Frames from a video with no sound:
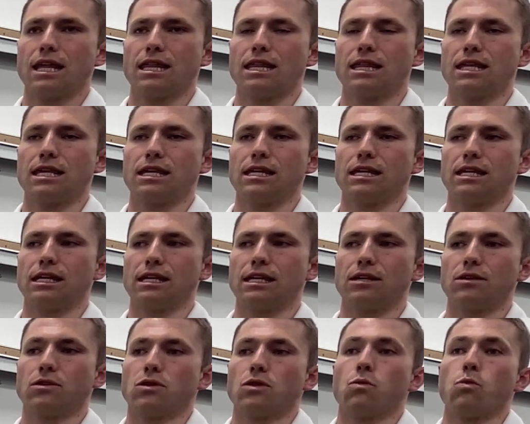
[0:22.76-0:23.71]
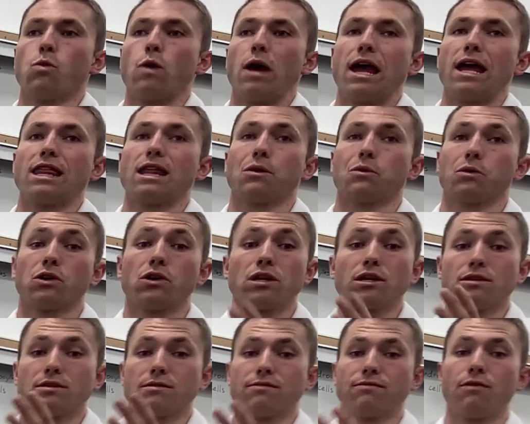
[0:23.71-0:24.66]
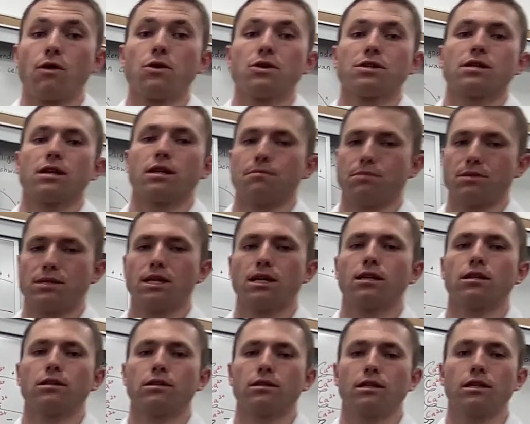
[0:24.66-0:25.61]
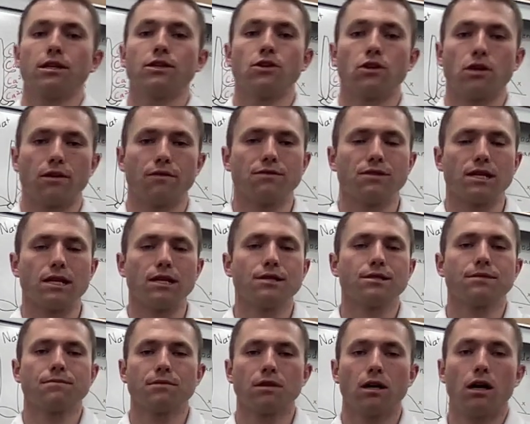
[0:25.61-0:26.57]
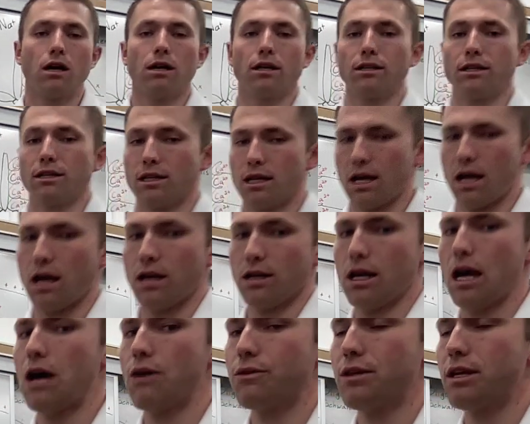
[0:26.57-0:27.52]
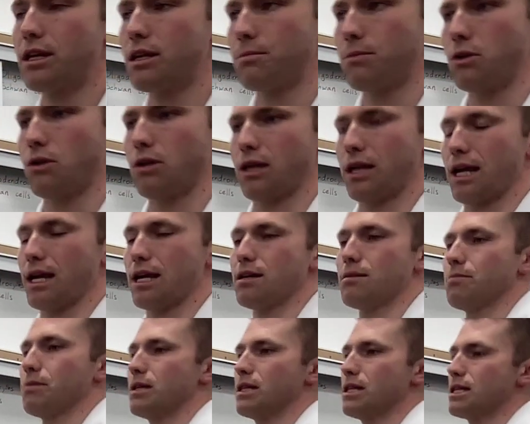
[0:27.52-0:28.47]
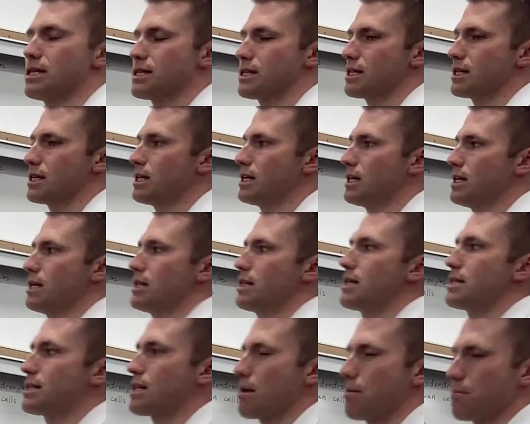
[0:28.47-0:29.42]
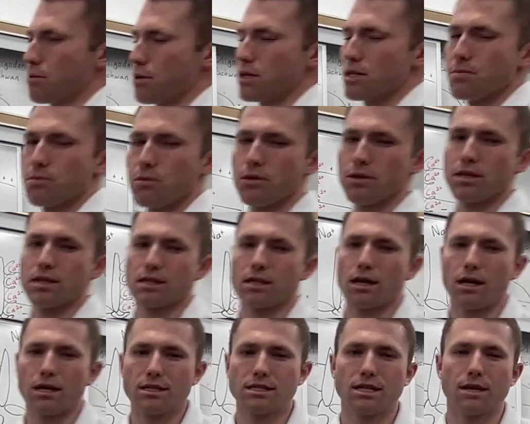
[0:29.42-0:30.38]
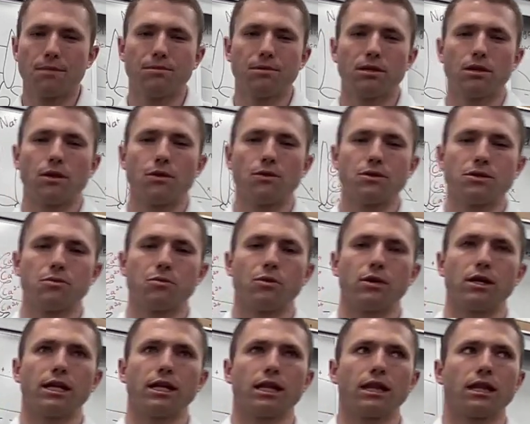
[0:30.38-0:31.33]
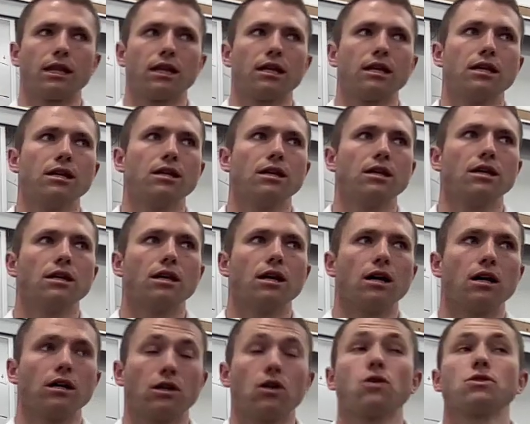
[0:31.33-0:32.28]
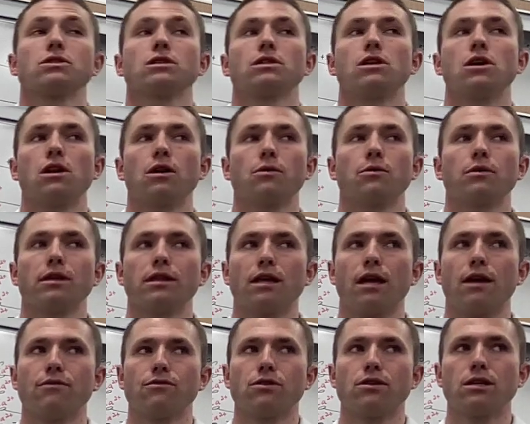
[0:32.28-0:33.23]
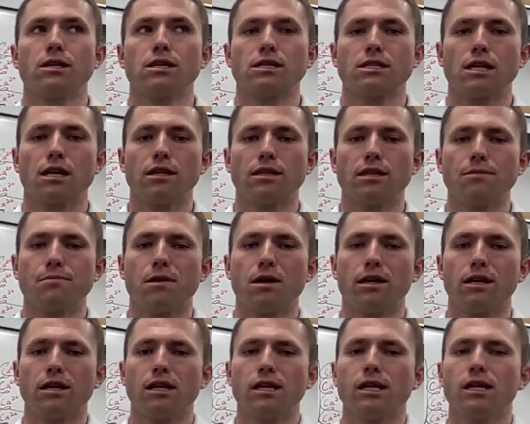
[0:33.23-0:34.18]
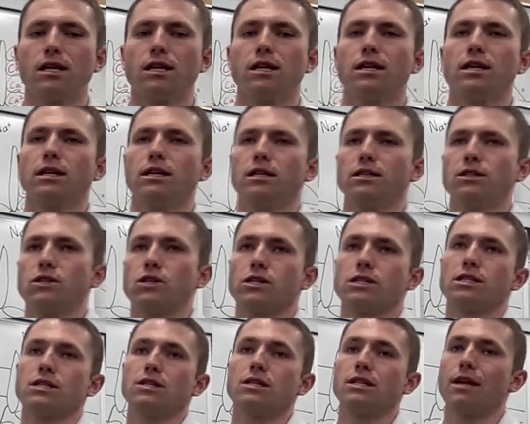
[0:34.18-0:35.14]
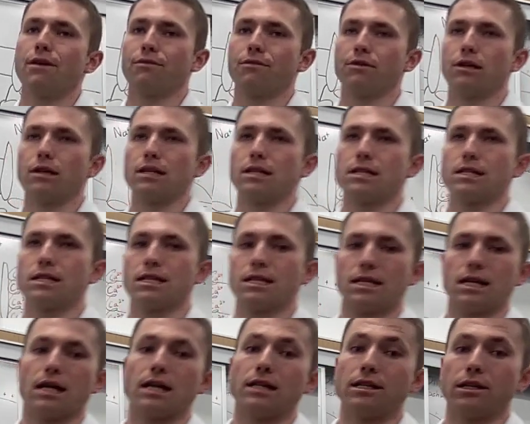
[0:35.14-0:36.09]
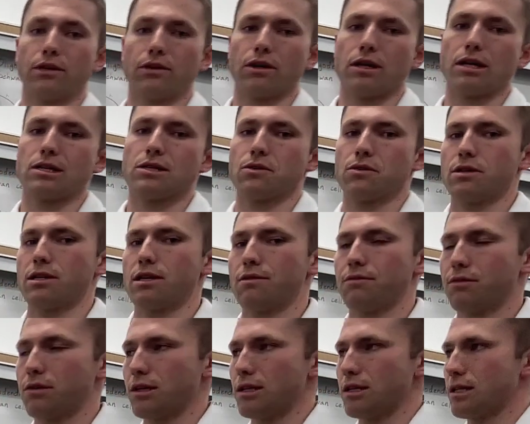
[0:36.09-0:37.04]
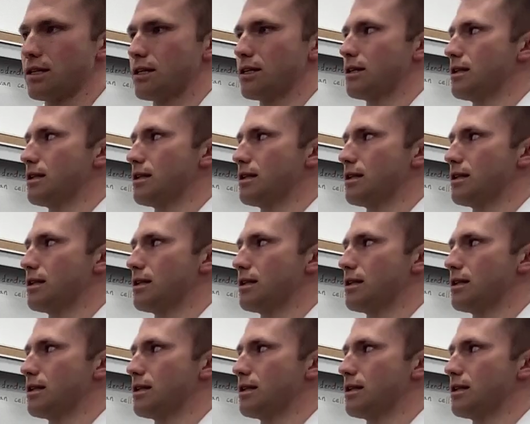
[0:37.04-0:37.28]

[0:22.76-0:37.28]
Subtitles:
the way that we're going to focus on particularly nerve cells on how they communicate. But this same principle, this concept goes along with every cell in the body, just to different degrees or different